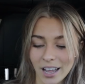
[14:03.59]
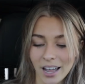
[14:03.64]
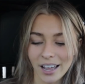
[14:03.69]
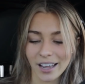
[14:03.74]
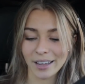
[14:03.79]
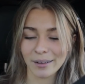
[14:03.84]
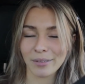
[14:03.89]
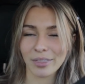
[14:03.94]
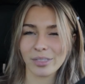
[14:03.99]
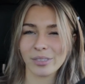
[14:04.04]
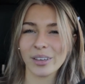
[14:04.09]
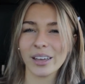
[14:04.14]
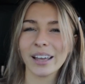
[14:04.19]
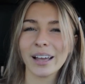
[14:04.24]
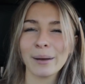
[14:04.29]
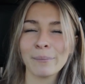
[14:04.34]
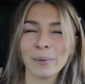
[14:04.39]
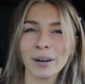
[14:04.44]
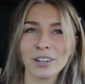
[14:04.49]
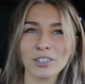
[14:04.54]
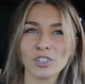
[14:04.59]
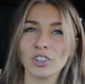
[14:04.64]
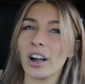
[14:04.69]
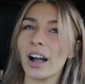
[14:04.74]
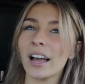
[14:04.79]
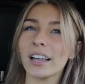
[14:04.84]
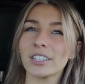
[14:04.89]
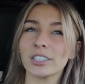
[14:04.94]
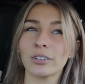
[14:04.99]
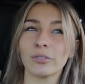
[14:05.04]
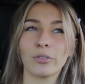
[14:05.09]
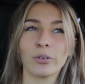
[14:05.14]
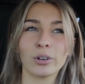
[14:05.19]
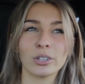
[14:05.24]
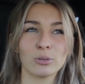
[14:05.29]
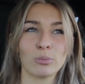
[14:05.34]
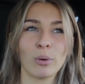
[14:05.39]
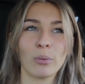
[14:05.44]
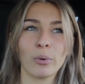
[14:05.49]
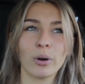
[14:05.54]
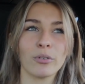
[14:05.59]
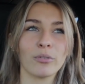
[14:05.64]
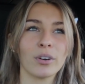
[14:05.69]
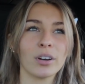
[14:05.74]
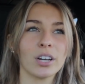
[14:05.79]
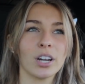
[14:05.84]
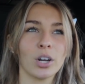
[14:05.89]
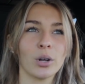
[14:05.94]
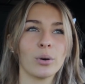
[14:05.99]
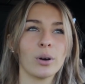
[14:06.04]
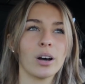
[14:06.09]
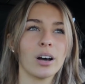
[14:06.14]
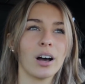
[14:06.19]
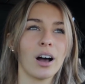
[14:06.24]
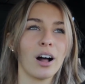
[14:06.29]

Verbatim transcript: I think I'm gonna try to force my boyfriend to do a